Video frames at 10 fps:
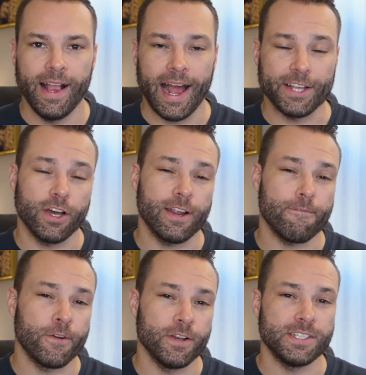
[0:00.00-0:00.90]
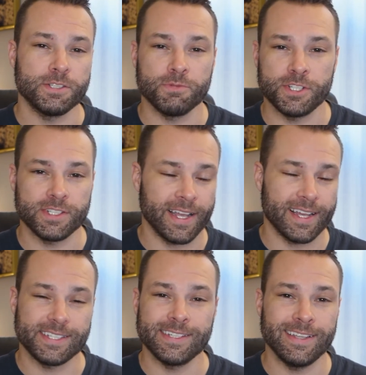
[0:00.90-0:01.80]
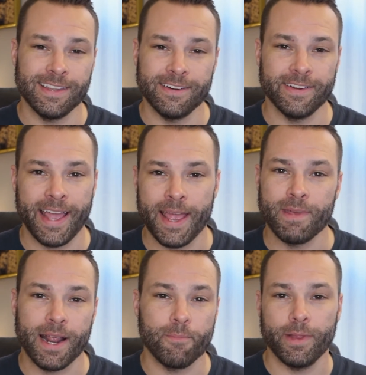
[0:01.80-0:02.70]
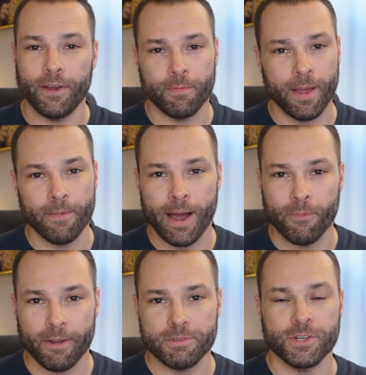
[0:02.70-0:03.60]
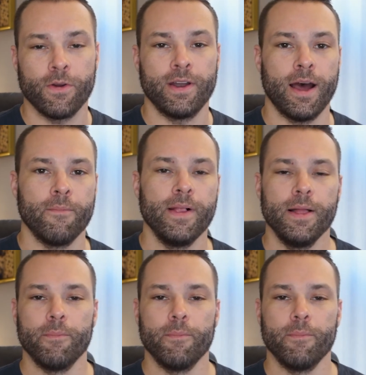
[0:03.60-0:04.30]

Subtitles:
I thought at first this was just like a silly little game that I play with my mom when I was growing up,